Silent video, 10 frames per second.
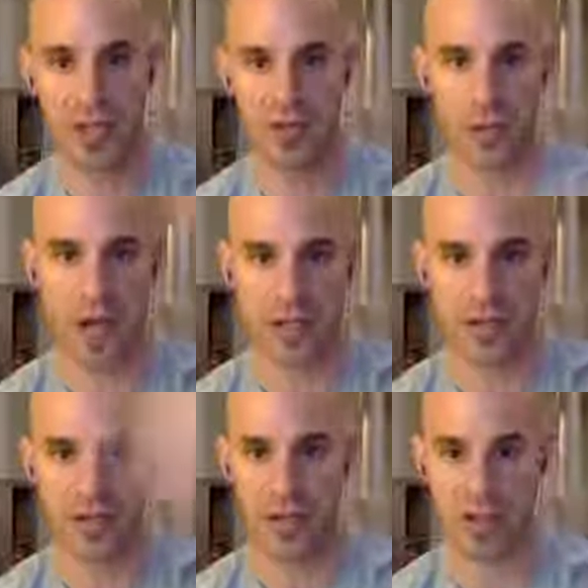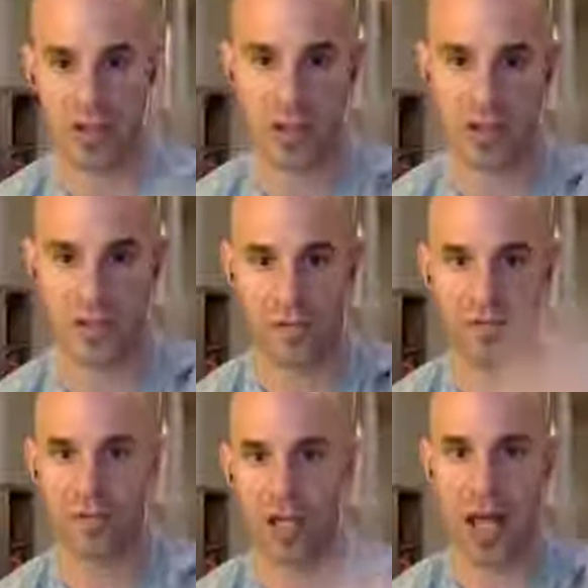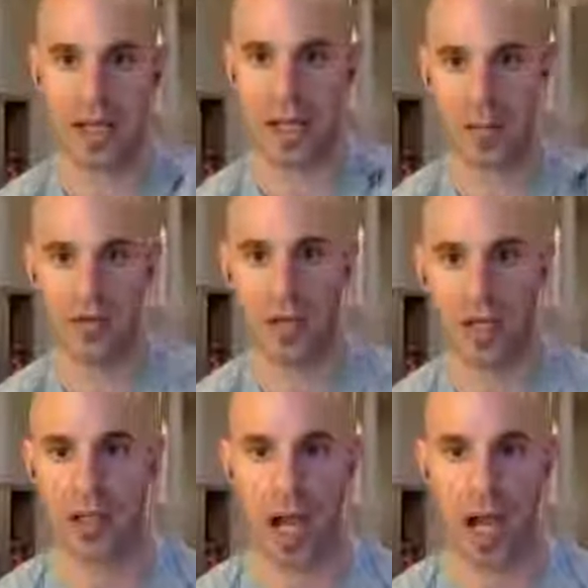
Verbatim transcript: so I can see them start to fly up so I,